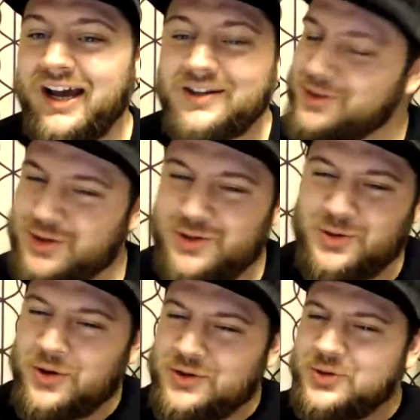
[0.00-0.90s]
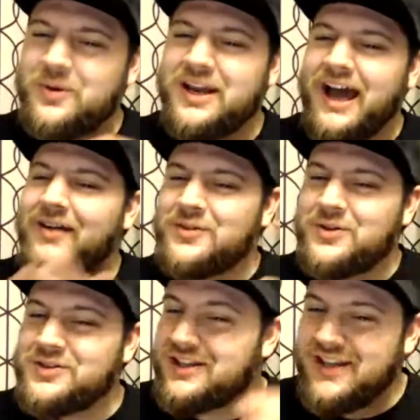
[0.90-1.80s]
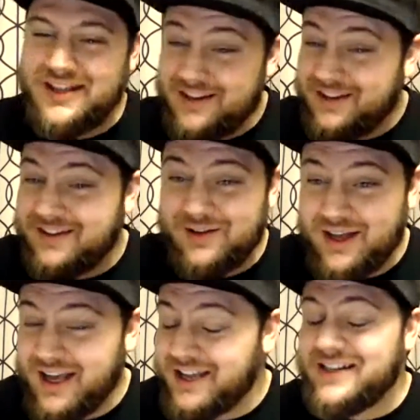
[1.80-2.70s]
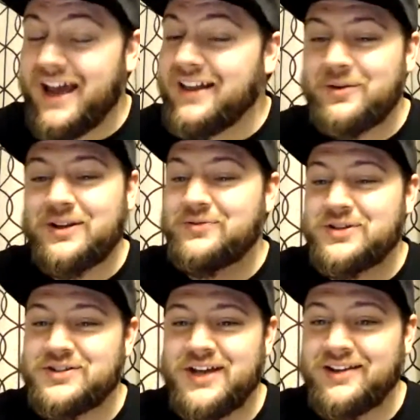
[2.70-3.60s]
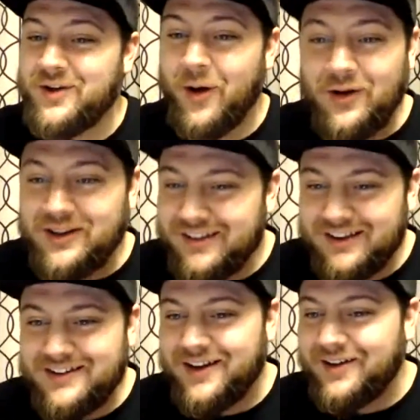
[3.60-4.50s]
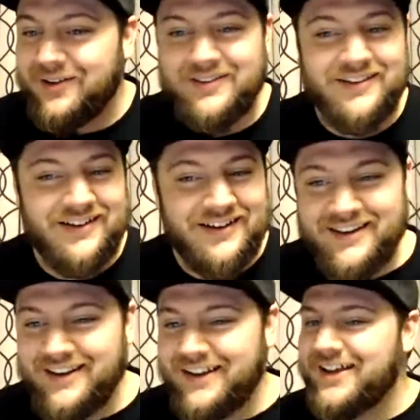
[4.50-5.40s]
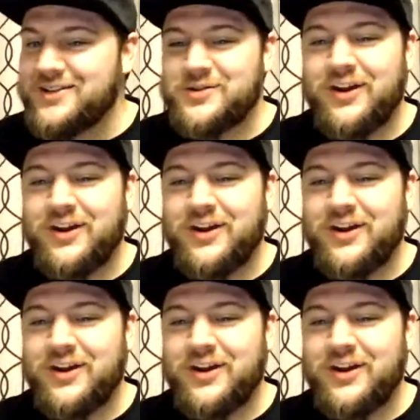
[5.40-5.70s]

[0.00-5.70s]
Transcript: There's just so many avenues, and exactly what you've just said. Talking things out is great